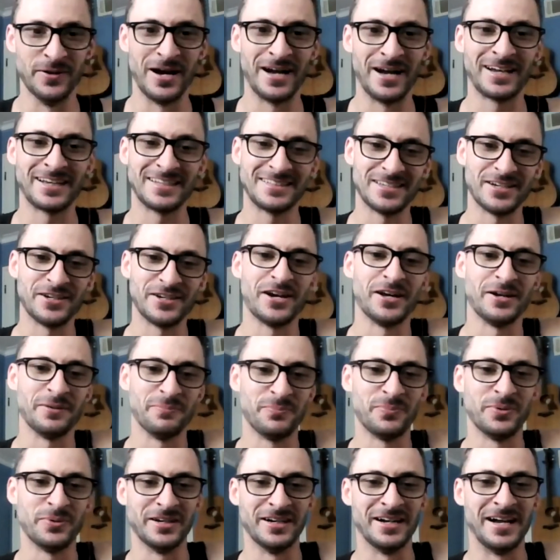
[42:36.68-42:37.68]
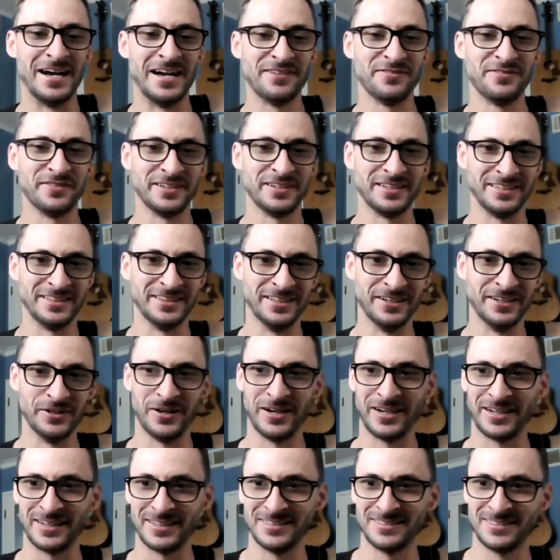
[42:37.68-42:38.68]
I can tell you how to put an IV in though.
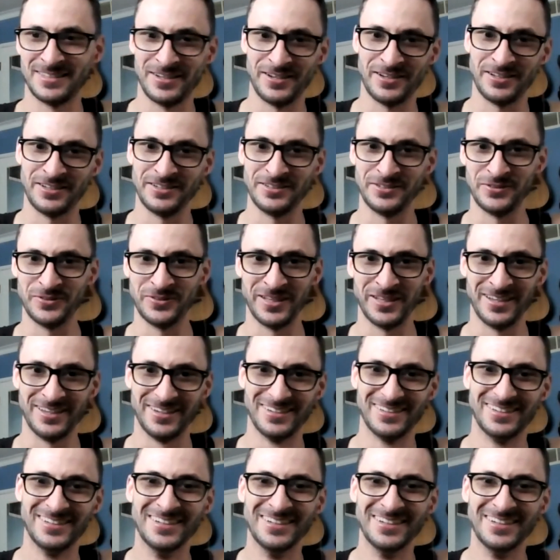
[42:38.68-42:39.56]
I can tell you how to do that.